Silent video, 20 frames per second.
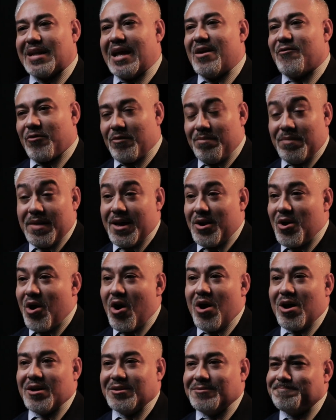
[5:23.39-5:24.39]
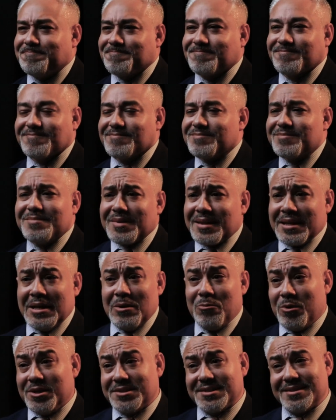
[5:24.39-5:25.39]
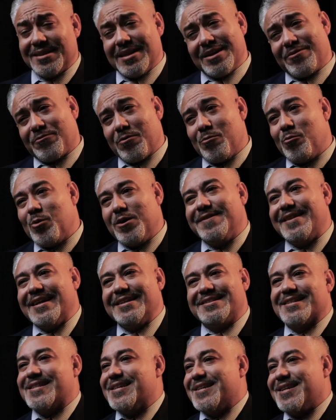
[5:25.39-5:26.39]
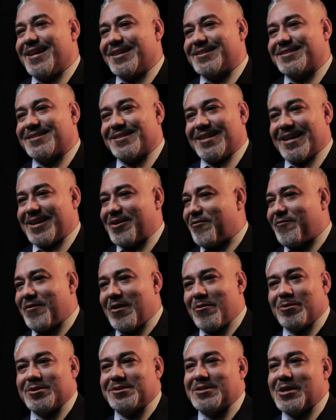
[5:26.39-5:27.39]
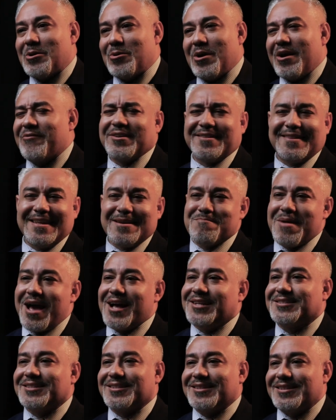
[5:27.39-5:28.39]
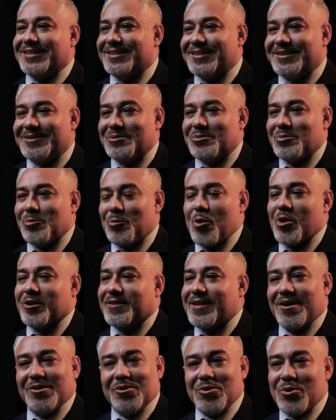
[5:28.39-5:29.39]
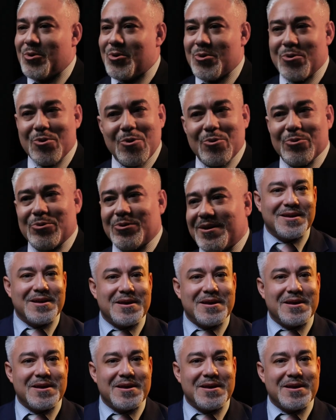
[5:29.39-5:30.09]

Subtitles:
And from then on, it wasn't like from one day to the next, like a fairy tale, everything magically worked out. No, no, no.